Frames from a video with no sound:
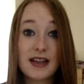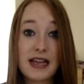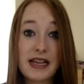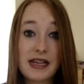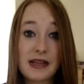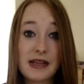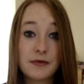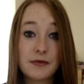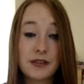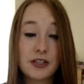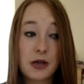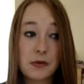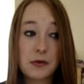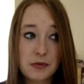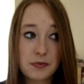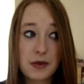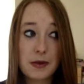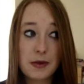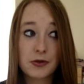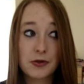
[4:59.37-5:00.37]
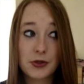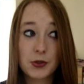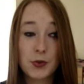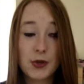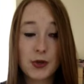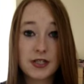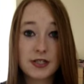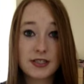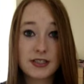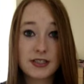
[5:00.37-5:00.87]
Um, a couple of people on
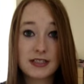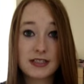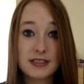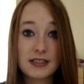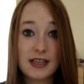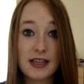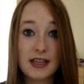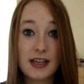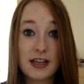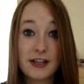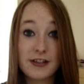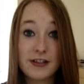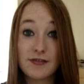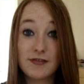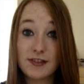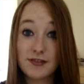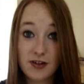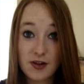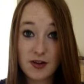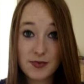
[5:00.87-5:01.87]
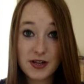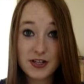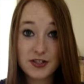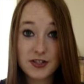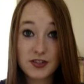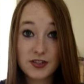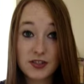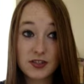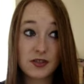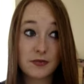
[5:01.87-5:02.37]
Twitter did say it's really
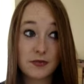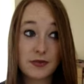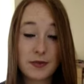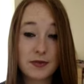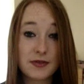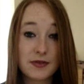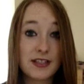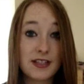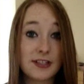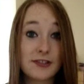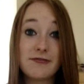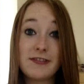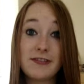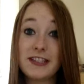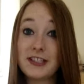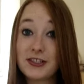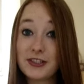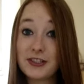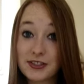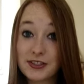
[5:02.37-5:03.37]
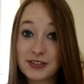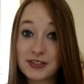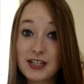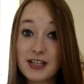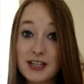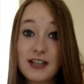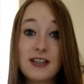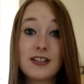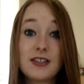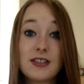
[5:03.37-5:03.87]
rubbish, some people said it's really good,
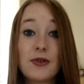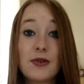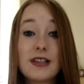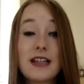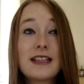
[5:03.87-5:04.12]
so